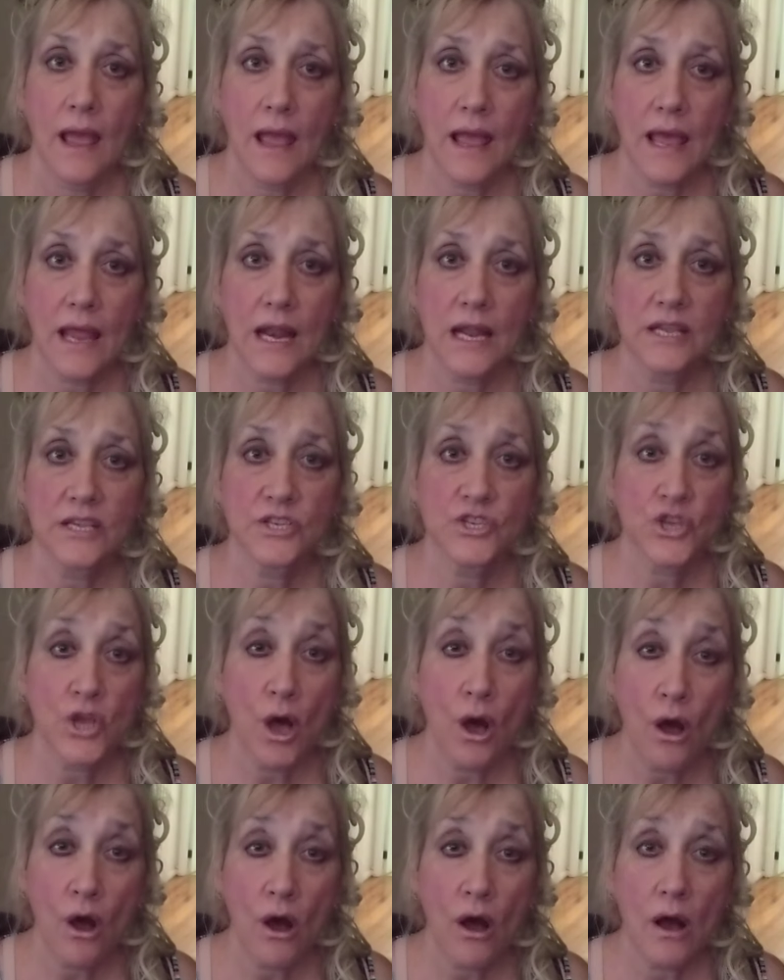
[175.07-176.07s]
and I
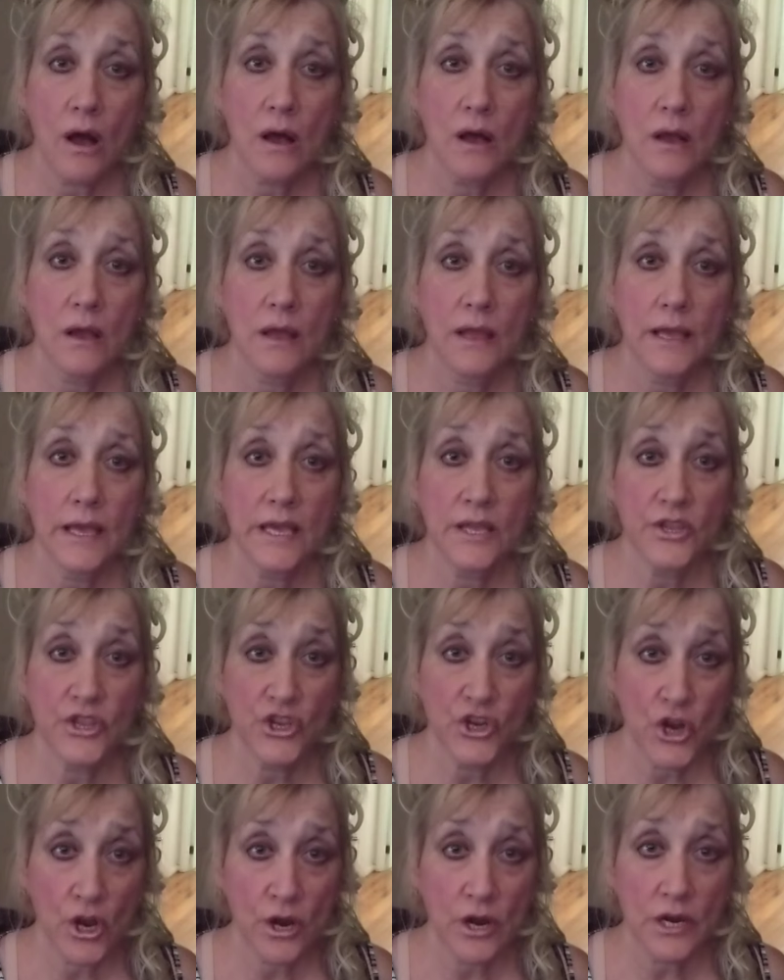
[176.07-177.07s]
saw in
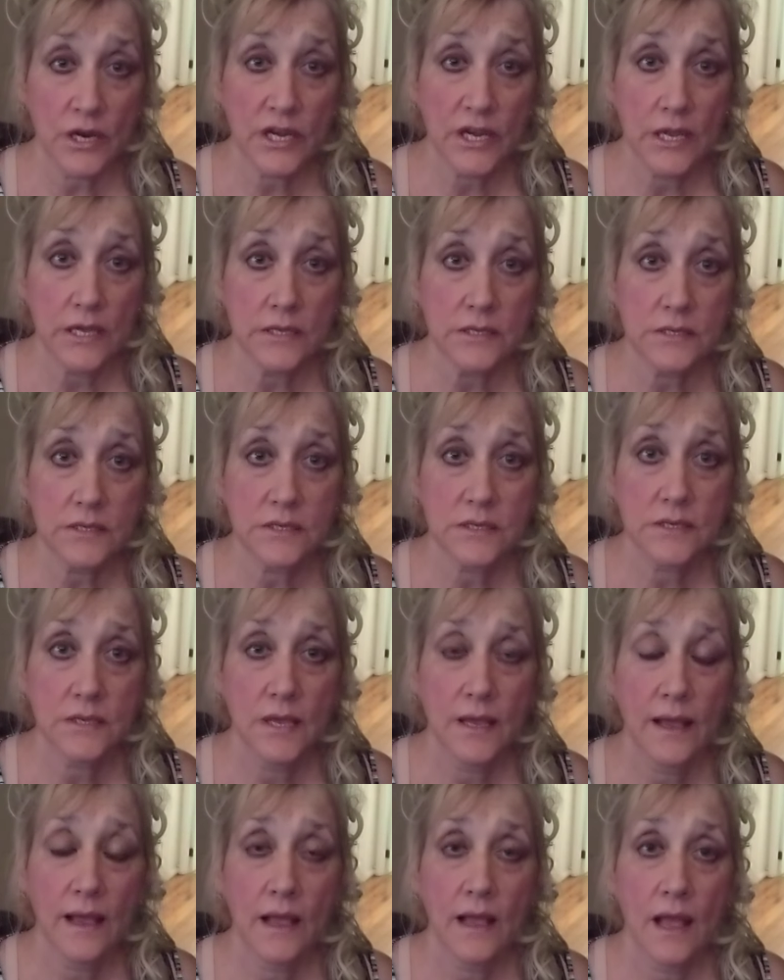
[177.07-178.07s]
the
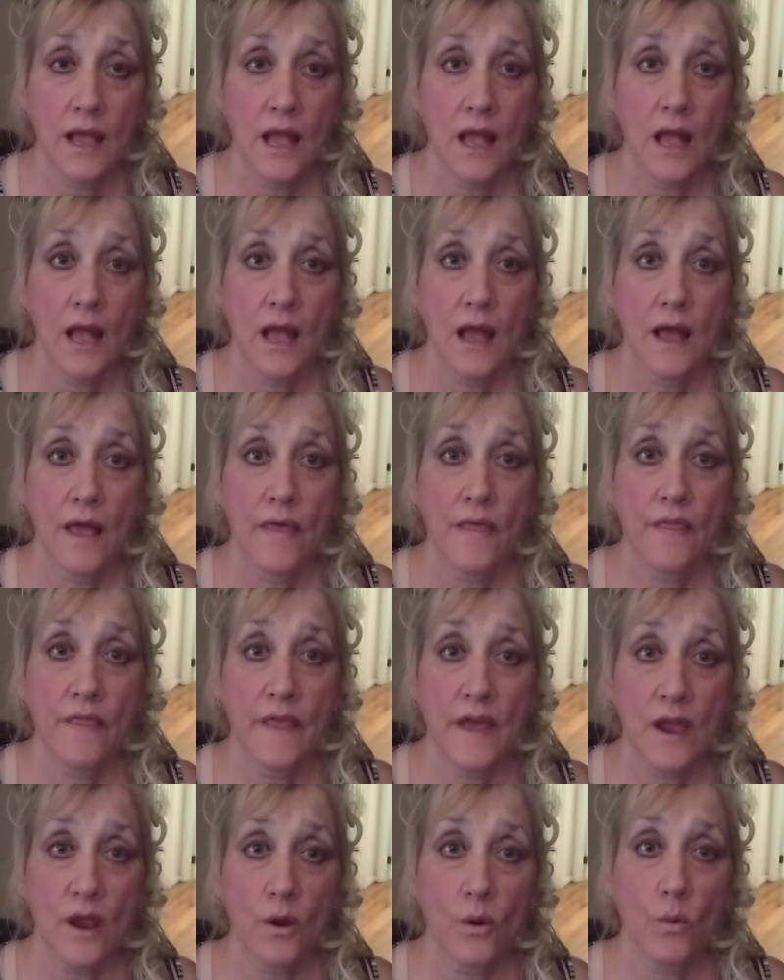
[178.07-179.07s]
darkness,
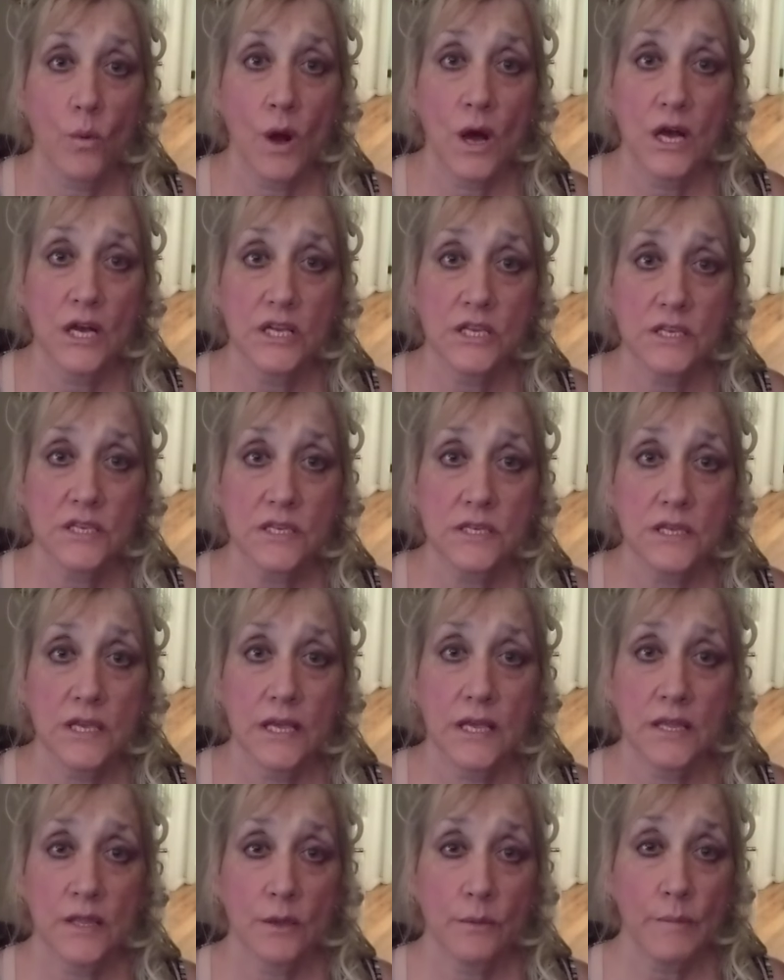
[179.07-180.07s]
there was
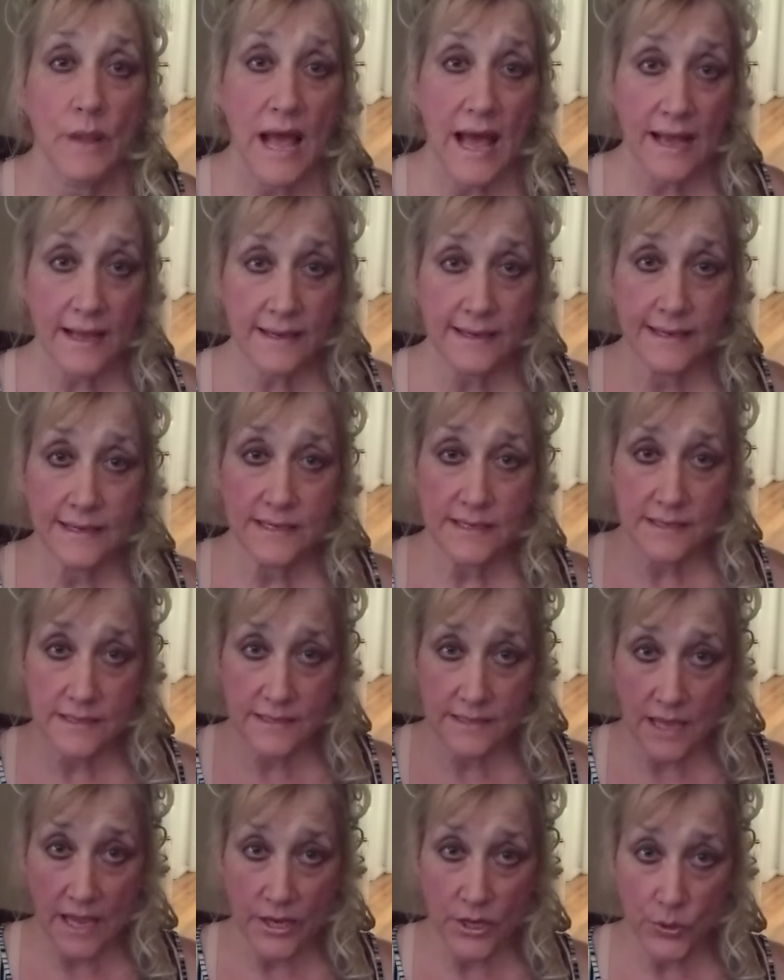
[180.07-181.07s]
in the
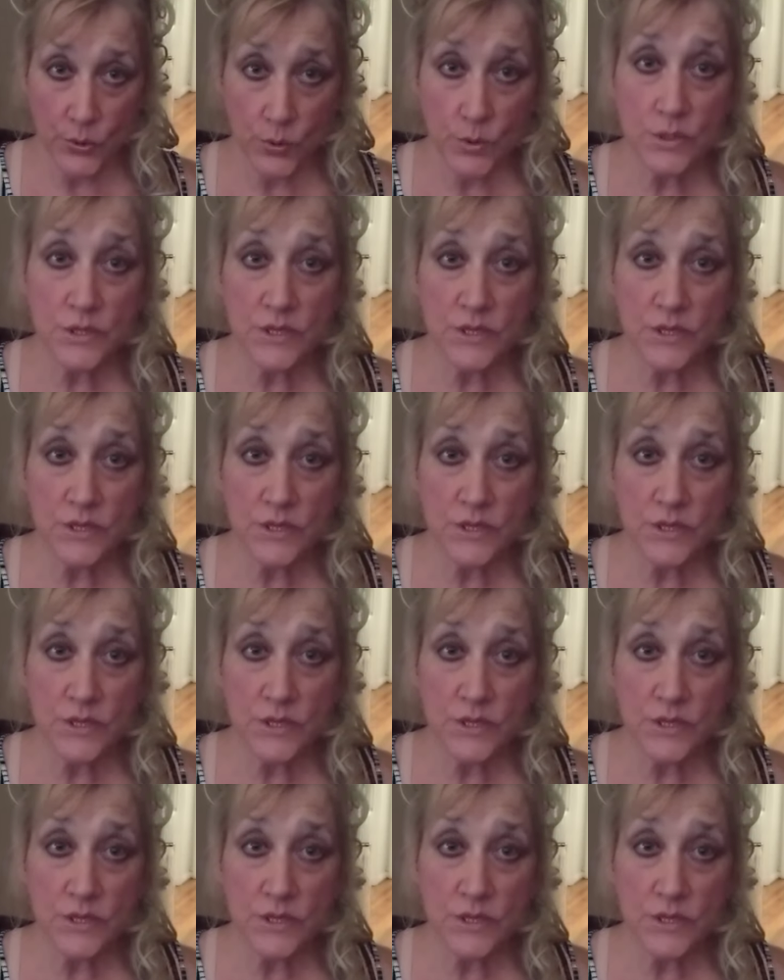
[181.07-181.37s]
blackness, I knew it